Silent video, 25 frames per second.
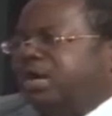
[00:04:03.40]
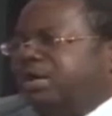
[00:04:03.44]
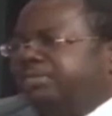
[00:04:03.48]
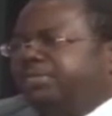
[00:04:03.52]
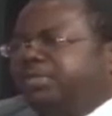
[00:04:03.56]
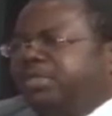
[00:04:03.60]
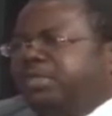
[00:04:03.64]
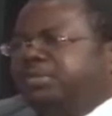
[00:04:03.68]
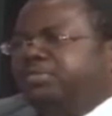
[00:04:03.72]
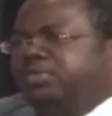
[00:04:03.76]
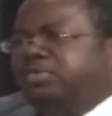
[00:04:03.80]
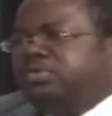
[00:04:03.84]

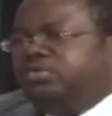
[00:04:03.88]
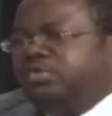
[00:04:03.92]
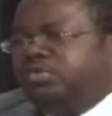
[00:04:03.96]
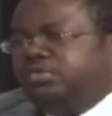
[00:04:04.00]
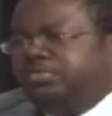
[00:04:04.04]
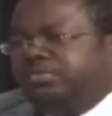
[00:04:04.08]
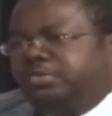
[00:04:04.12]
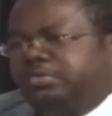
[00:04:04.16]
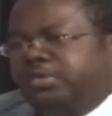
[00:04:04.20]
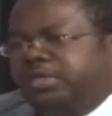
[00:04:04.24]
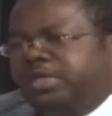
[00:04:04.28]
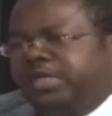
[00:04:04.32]
been able to
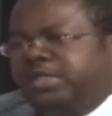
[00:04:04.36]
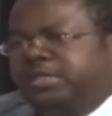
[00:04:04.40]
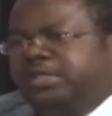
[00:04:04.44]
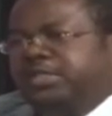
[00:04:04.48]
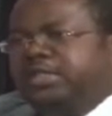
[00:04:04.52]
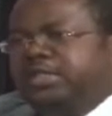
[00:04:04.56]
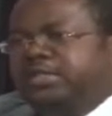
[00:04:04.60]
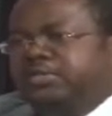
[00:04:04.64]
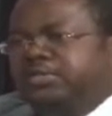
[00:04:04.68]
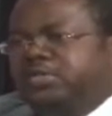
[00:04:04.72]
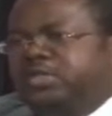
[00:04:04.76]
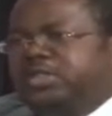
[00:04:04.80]
take
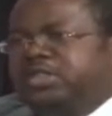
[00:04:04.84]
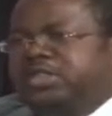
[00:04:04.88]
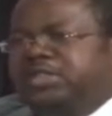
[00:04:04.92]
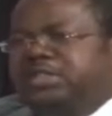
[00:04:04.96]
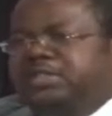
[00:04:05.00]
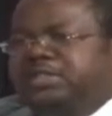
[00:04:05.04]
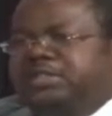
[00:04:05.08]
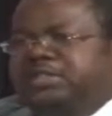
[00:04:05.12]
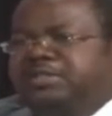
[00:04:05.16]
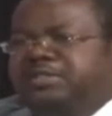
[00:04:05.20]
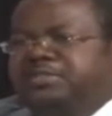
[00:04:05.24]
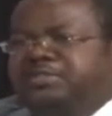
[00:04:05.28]
the
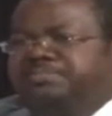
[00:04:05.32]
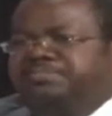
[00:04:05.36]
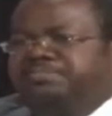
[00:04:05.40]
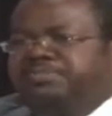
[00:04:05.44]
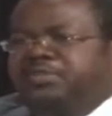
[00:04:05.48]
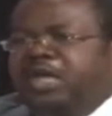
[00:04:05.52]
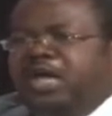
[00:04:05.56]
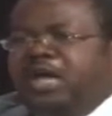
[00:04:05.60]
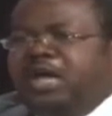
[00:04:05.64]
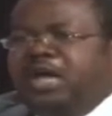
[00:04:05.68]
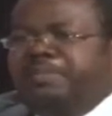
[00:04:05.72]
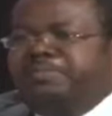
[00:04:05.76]
initiative
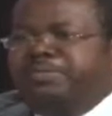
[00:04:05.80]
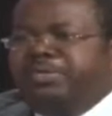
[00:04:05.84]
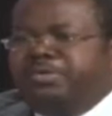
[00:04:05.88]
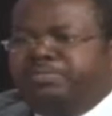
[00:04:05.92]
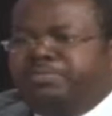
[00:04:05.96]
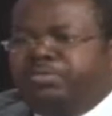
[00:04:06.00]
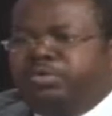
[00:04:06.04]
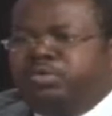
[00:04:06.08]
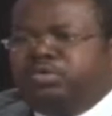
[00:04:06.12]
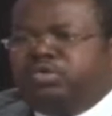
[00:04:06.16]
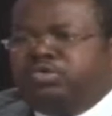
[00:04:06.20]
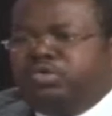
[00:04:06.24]
and be
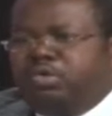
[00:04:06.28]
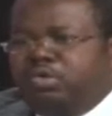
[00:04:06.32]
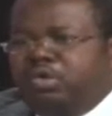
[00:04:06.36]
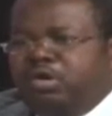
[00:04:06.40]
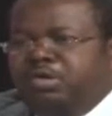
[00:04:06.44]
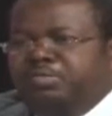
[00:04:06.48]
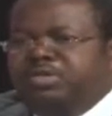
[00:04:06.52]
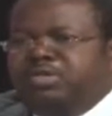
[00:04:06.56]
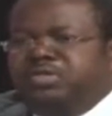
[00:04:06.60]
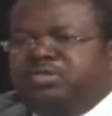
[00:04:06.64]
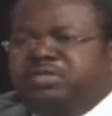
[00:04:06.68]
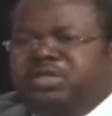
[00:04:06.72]
bold to
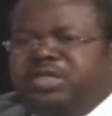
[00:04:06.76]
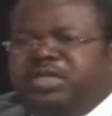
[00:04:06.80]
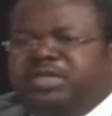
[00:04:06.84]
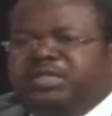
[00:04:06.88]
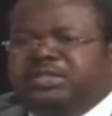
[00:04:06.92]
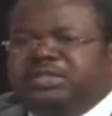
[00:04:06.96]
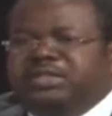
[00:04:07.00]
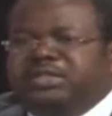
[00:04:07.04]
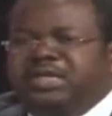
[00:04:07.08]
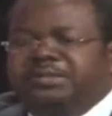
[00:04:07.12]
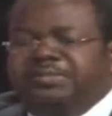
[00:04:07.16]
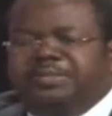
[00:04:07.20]
come into the
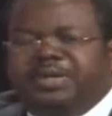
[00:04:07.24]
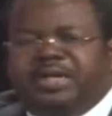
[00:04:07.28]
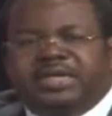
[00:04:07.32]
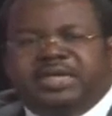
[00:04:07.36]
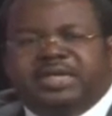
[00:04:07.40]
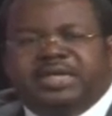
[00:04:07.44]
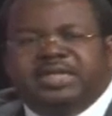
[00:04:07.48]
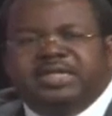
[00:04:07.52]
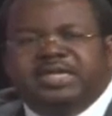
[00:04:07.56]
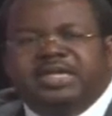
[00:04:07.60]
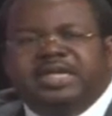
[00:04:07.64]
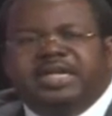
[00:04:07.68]
Nigerian
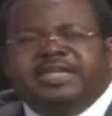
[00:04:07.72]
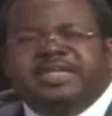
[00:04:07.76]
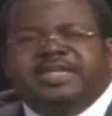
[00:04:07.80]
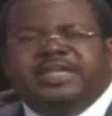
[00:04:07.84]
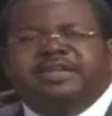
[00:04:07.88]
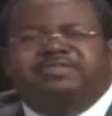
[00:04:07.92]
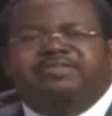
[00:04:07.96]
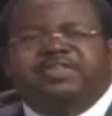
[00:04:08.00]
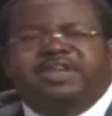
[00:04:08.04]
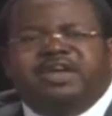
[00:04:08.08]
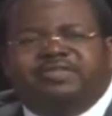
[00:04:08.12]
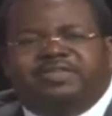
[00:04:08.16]
market,
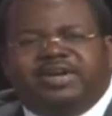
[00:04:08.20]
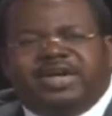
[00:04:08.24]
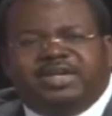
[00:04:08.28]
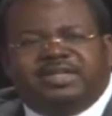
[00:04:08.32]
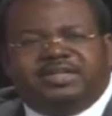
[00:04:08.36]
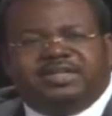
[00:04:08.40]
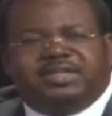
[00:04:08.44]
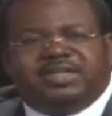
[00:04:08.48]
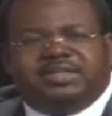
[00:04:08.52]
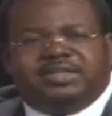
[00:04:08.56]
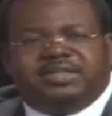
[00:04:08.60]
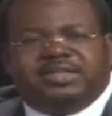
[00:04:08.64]
they've never
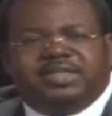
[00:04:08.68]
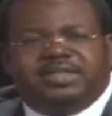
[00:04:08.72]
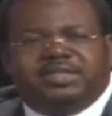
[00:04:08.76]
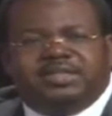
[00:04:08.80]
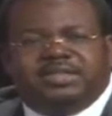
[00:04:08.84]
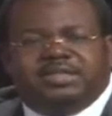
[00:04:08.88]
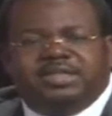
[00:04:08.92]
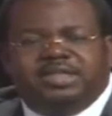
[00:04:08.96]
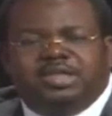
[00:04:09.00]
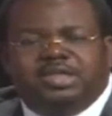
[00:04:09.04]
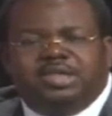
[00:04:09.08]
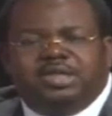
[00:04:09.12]
regretted it.